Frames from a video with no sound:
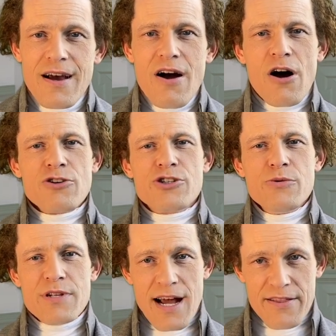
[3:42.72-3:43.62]
On
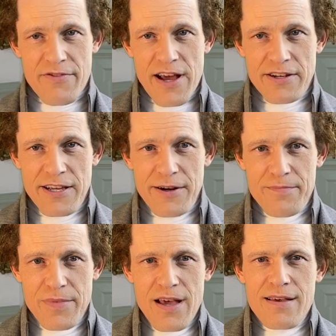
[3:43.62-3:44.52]
June 9th of that year,
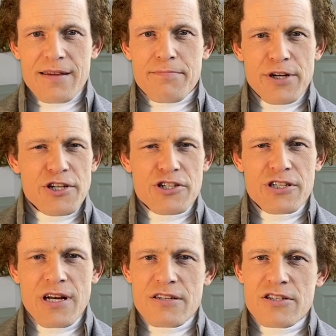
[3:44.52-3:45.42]
the British
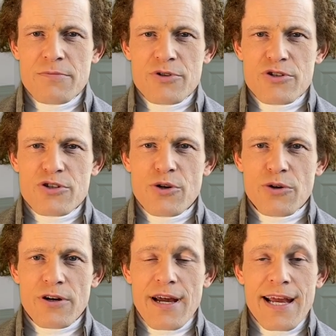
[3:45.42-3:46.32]
customs
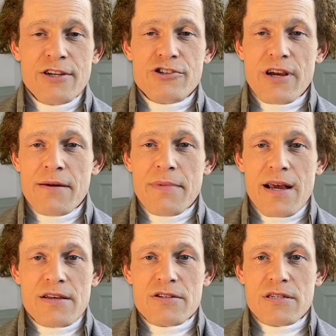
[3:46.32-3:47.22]
schooner
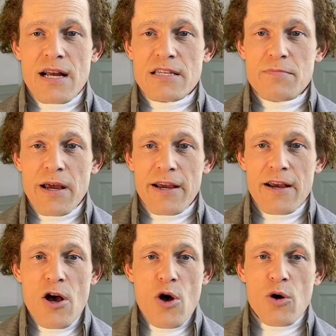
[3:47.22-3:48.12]
HMS Gaspé
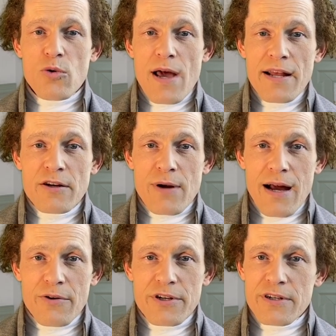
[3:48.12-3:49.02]
ran
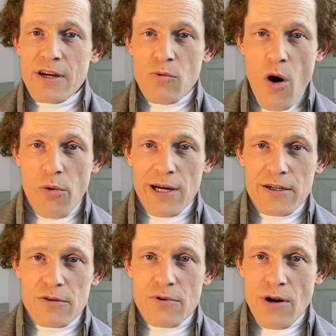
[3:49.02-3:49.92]
aground near Warwick,
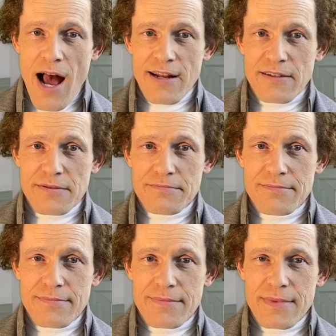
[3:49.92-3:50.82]
Rhode Island.
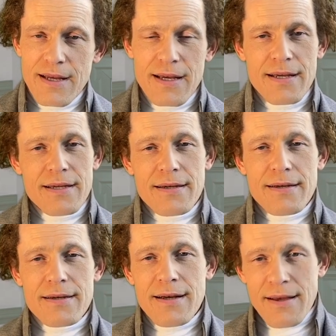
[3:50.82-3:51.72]

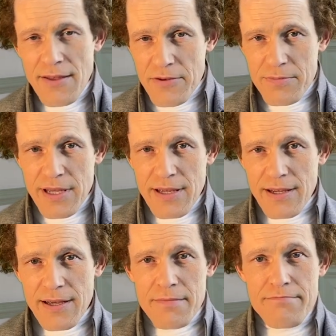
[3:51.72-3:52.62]
Other than being
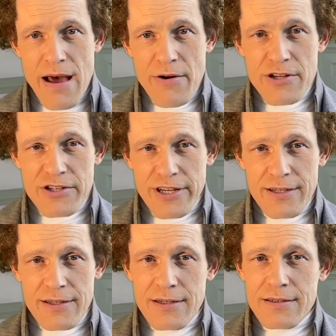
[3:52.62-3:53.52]
embarrassing
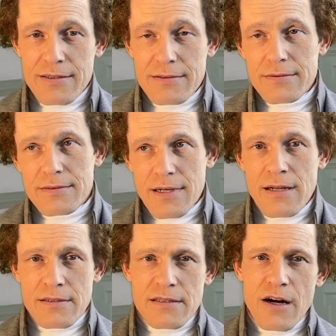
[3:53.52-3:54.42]
and
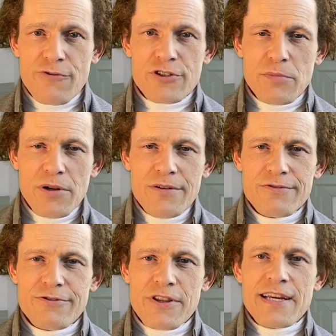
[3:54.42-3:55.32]
uncomfortable
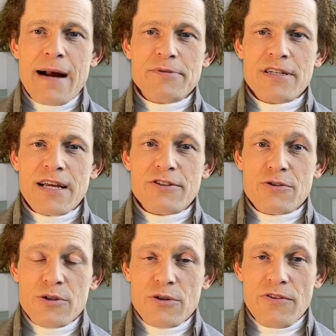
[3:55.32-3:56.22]
for the captain and
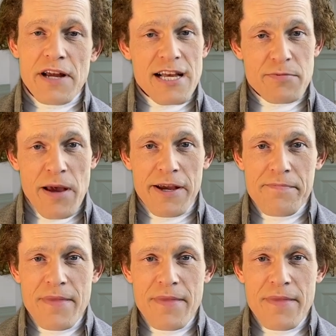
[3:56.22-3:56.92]
crew of the Gaspé,